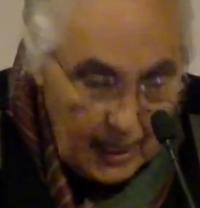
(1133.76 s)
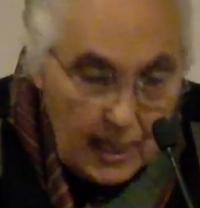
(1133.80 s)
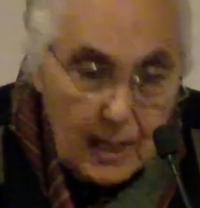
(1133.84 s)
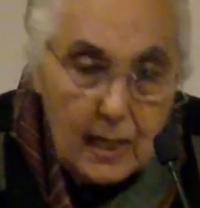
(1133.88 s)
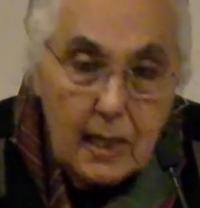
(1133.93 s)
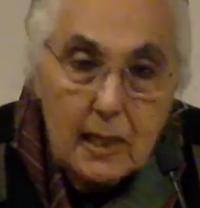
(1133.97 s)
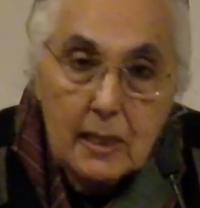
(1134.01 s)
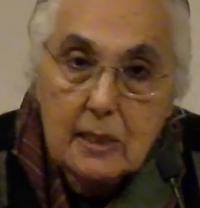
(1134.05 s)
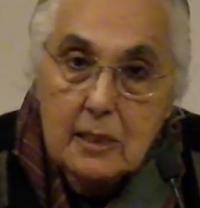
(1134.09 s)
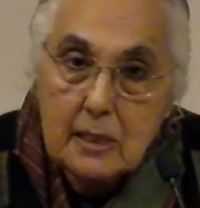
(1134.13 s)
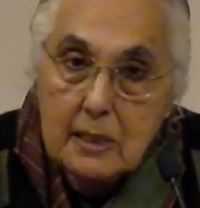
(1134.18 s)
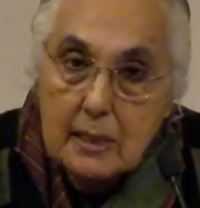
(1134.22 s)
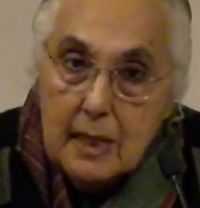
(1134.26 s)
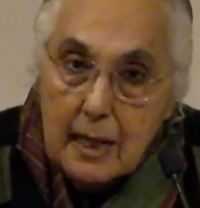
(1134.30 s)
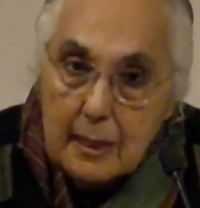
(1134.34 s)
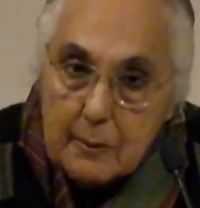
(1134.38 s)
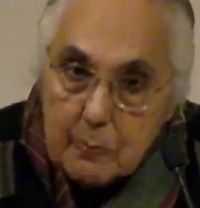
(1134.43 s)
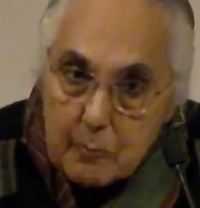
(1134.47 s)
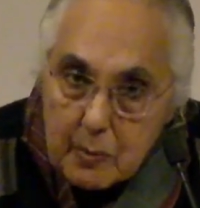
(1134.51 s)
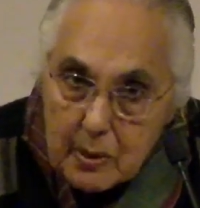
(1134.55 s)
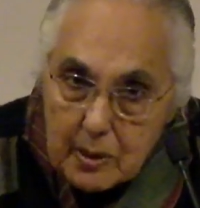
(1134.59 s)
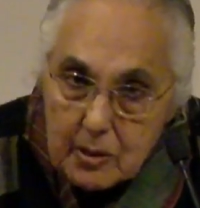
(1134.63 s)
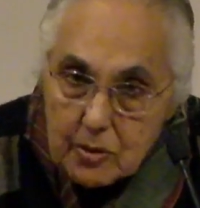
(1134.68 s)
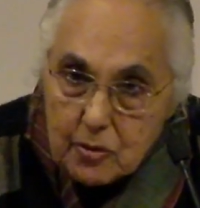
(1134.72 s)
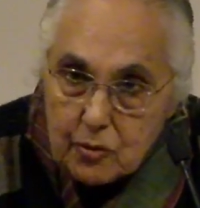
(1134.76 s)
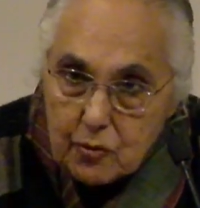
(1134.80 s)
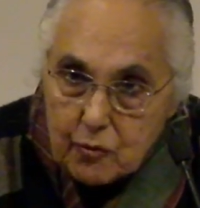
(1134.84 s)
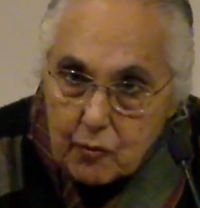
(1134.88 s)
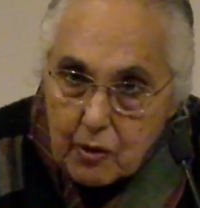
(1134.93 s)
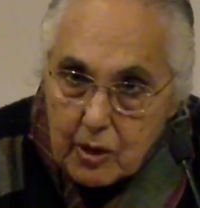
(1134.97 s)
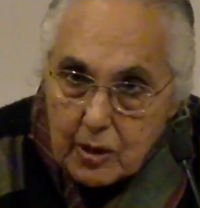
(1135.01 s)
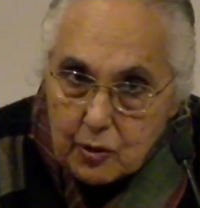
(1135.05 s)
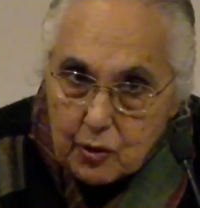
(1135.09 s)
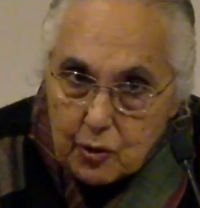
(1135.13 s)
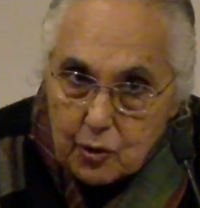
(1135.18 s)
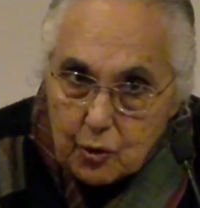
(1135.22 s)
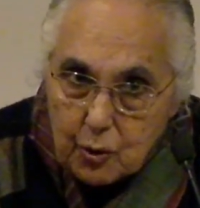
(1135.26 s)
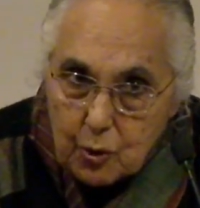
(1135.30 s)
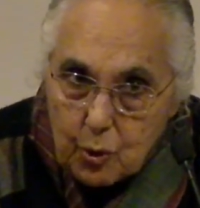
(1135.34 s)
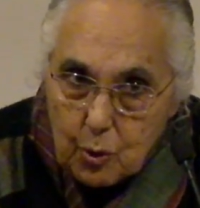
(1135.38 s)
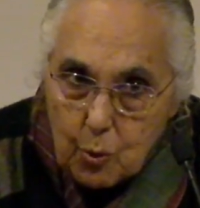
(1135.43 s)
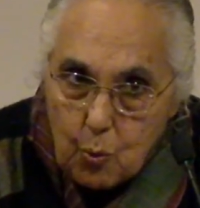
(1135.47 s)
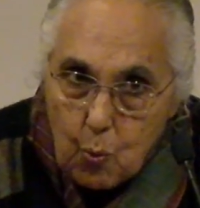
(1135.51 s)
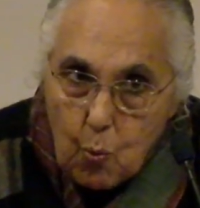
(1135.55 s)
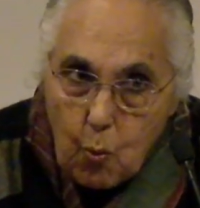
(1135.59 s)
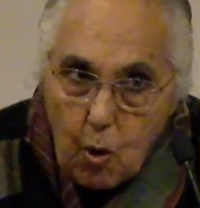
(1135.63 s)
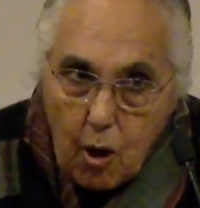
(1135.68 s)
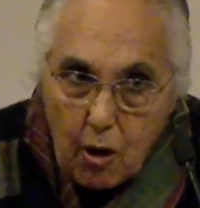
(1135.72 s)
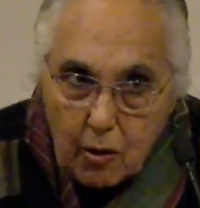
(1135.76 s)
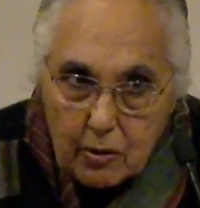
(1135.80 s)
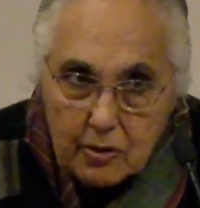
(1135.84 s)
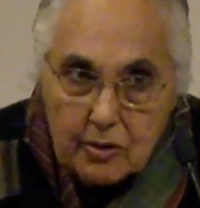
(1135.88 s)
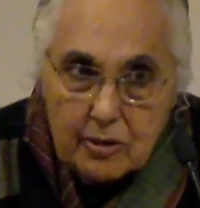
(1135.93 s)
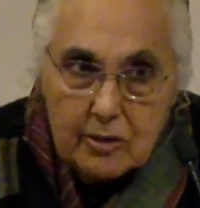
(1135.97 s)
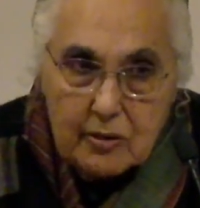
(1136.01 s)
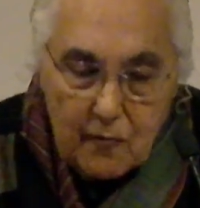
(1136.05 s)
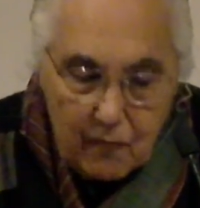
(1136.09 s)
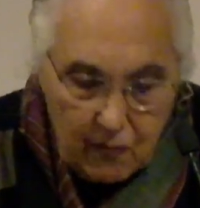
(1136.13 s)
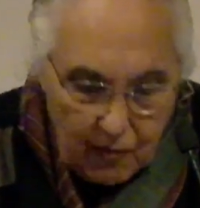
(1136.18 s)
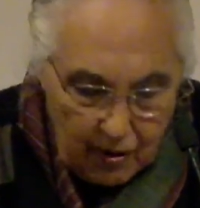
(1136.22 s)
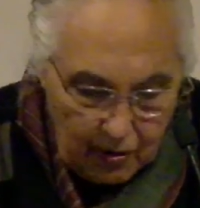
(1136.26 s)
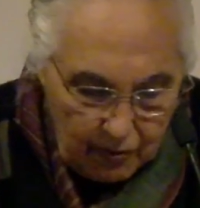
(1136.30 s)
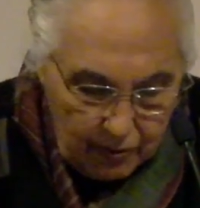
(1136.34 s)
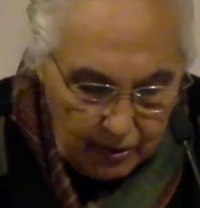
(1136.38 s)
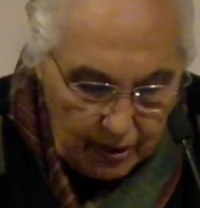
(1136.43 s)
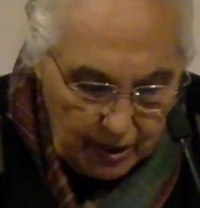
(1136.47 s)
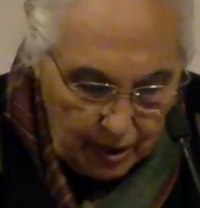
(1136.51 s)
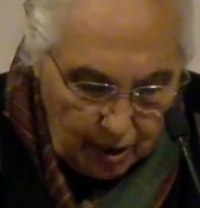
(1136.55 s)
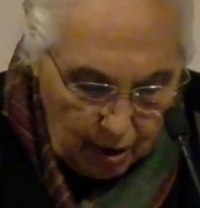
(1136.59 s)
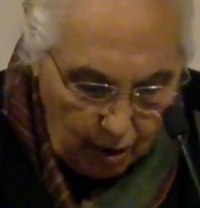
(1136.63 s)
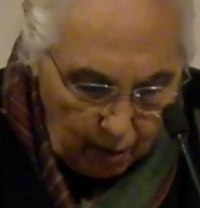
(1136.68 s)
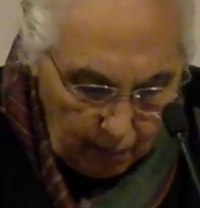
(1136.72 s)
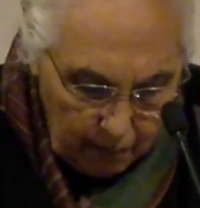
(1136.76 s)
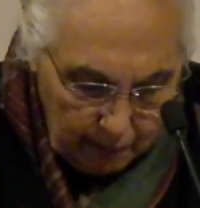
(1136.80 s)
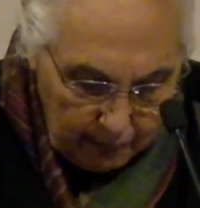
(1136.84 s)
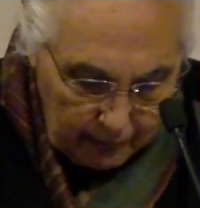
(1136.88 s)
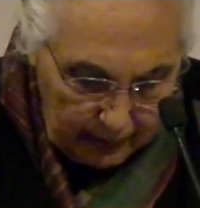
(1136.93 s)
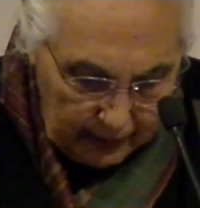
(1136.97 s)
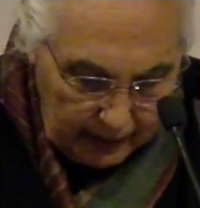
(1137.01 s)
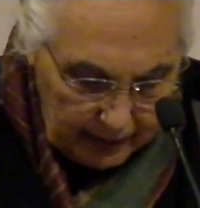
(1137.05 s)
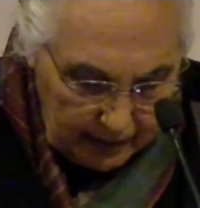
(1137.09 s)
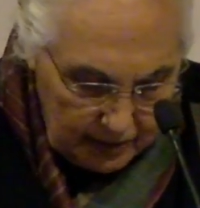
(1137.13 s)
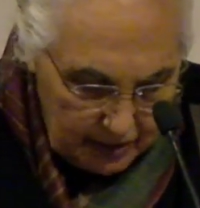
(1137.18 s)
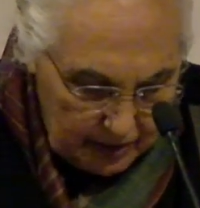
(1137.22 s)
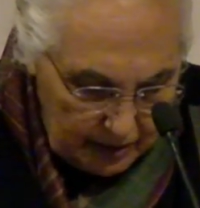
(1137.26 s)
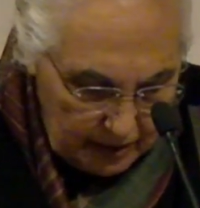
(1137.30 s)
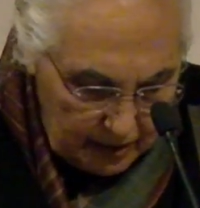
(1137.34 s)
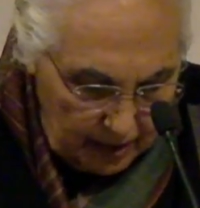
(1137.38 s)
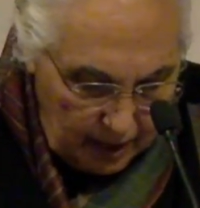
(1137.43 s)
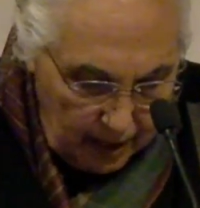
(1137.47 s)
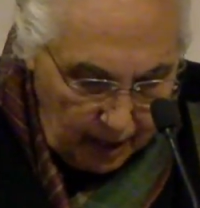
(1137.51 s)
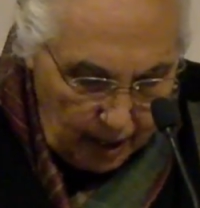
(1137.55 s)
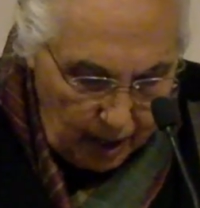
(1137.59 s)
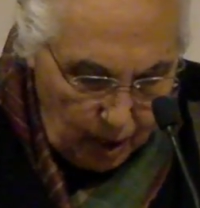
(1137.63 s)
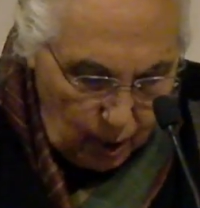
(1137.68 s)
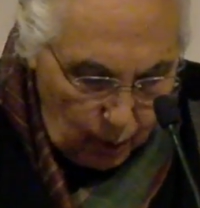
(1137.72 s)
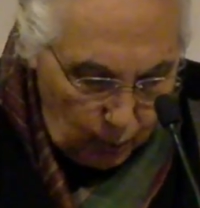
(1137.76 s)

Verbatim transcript: Its administration was very complex,